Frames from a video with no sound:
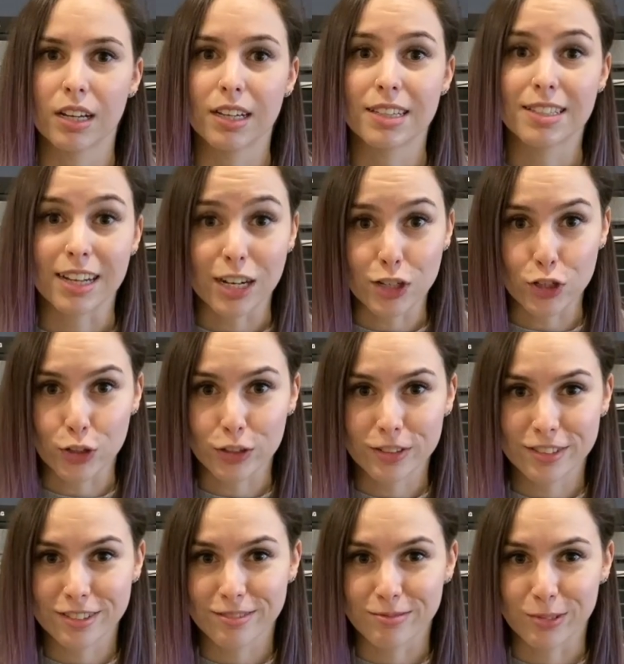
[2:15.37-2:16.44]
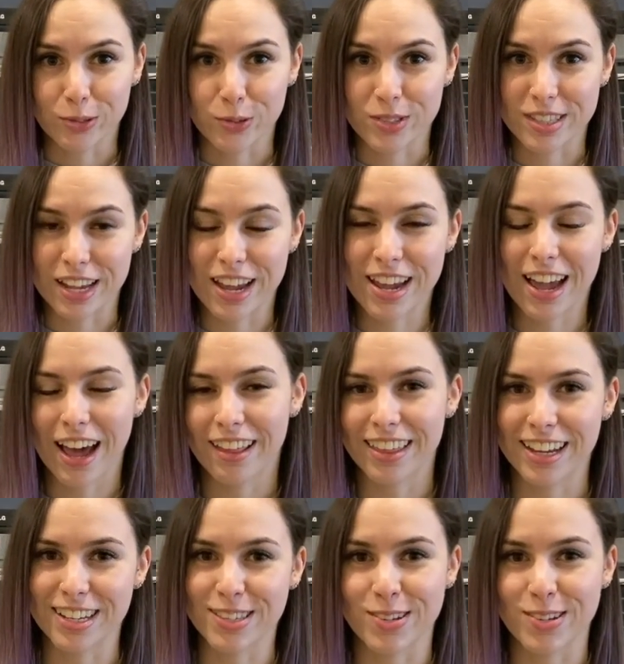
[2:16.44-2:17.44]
stay tuned. We'll see how these